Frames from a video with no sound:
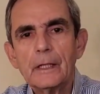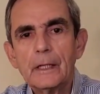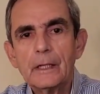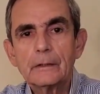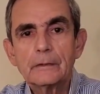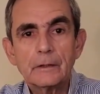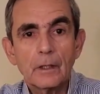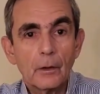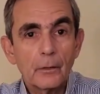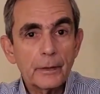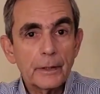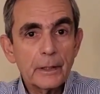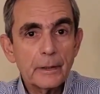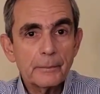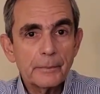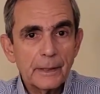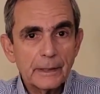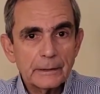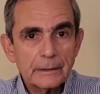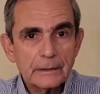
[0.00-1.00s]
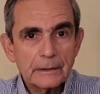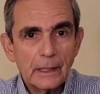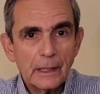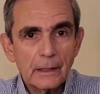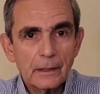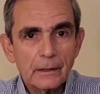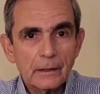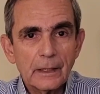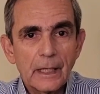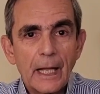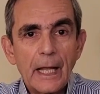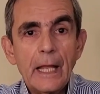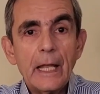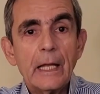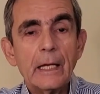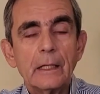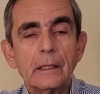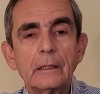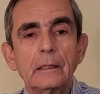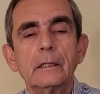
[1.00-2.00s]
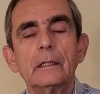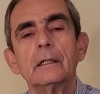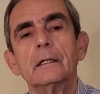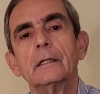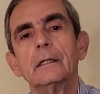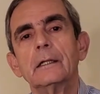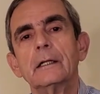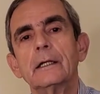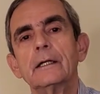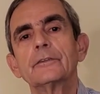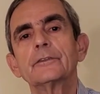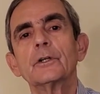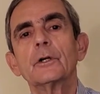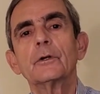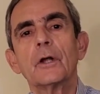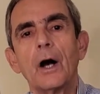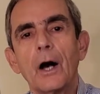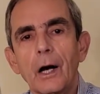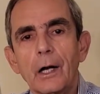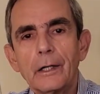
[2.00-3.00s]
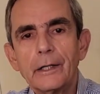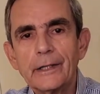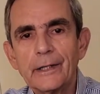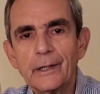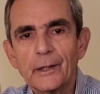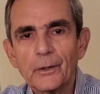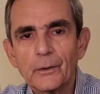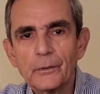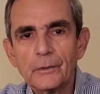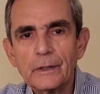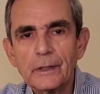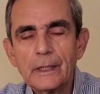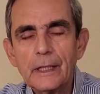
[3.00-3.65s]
It's already a bestseller and it's on audio.